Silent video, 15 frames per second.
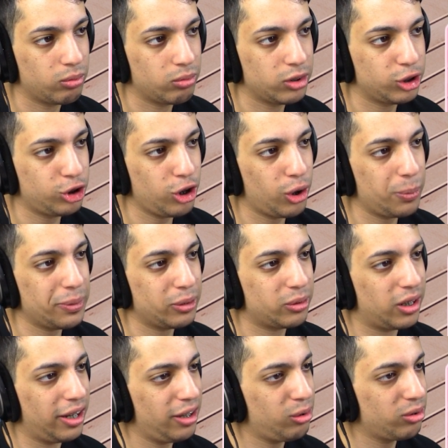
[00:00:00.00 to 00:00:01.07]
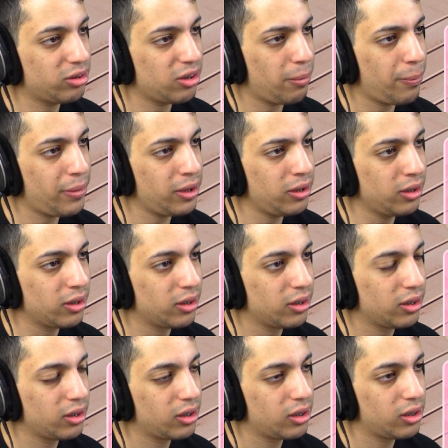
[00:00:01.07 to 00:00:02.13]
Did she open her eye or something?
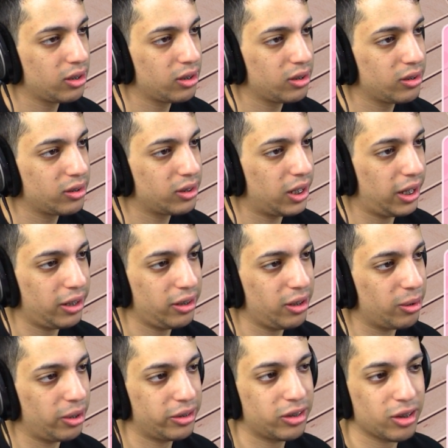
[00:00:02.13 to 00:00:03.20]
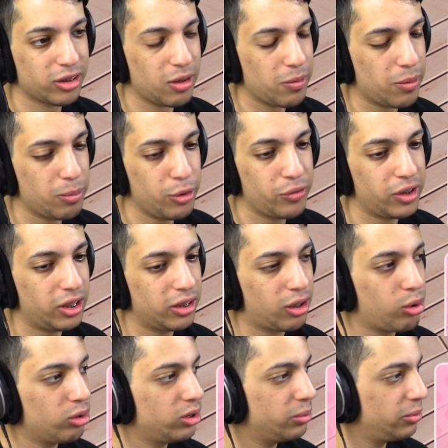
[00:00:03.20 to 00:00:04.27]
I don't know, I saw something moving in the
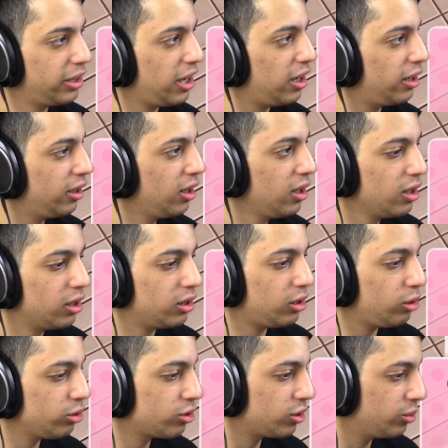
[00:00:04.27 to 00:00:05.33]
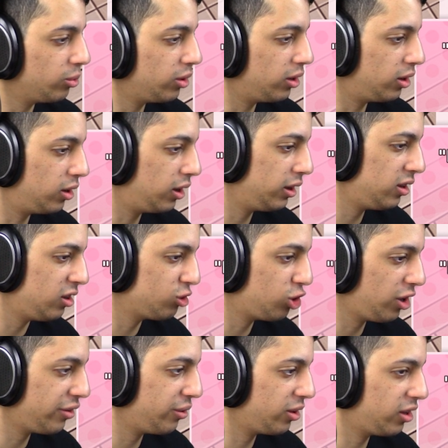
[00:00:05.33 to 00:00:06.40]
corner of my eye. Also, I didn't
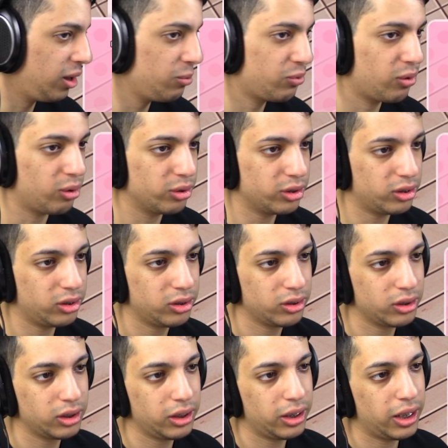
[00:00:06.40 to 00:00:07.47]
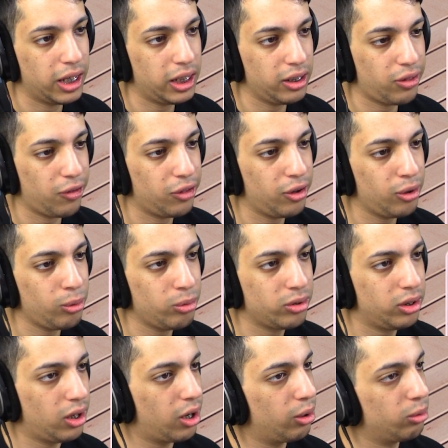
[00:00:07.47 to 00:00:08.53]
check the game folder. Anything new?
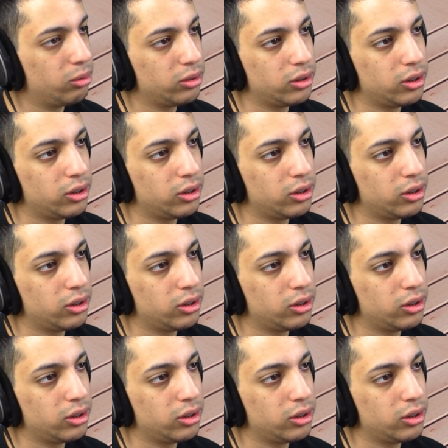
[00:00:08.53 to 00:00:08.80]
No.